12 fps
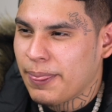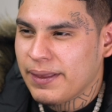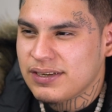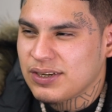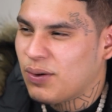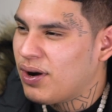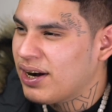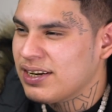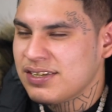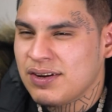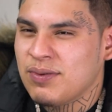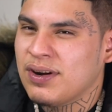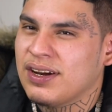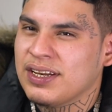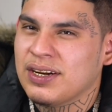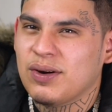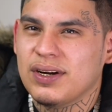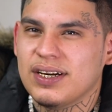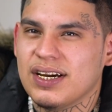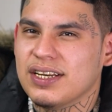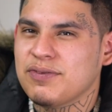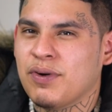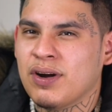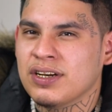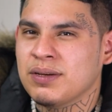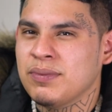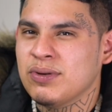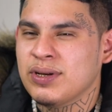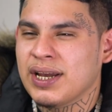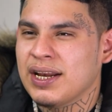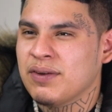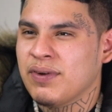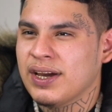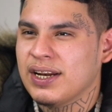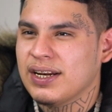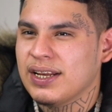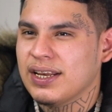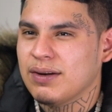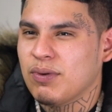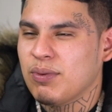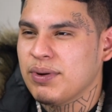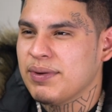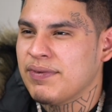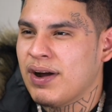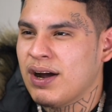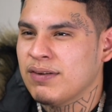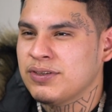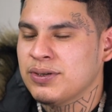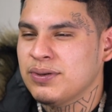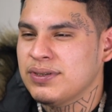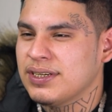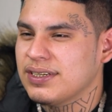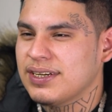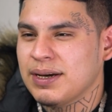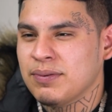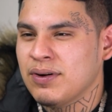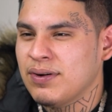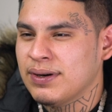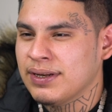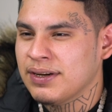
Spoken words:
so on and so on. As far as the music elevated and what we evolved to, just kept going.